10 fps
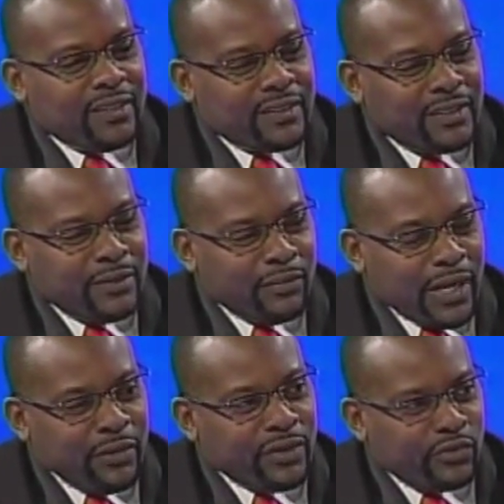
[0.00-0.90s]
She
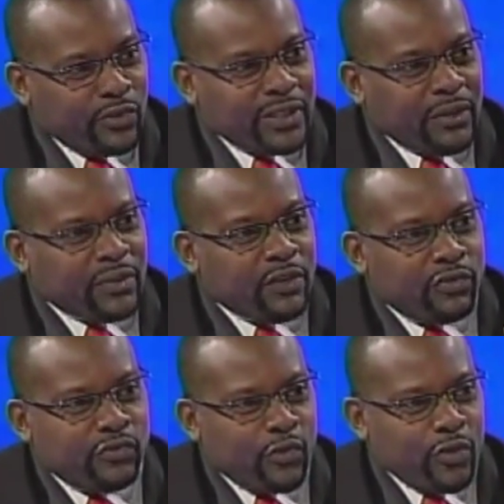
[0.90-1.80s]
married 4 times, and her
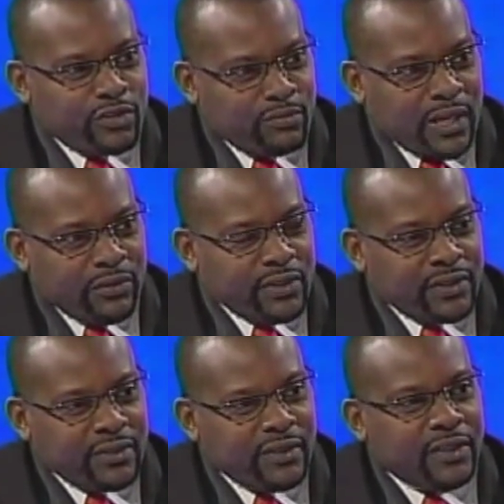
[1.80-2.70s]
4th marriage
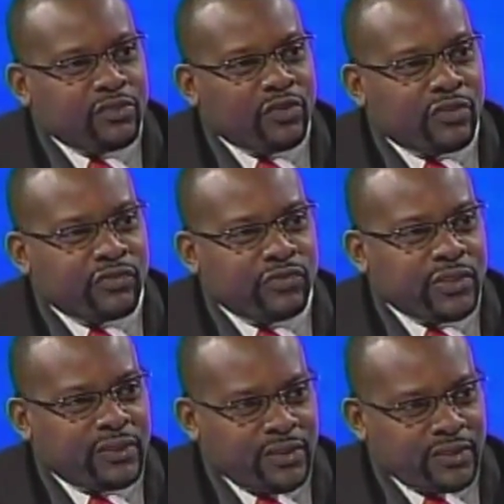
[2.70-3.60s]
is to her
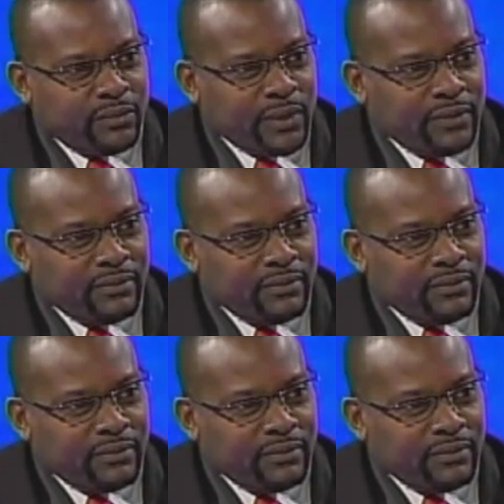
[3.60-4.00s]
first husband.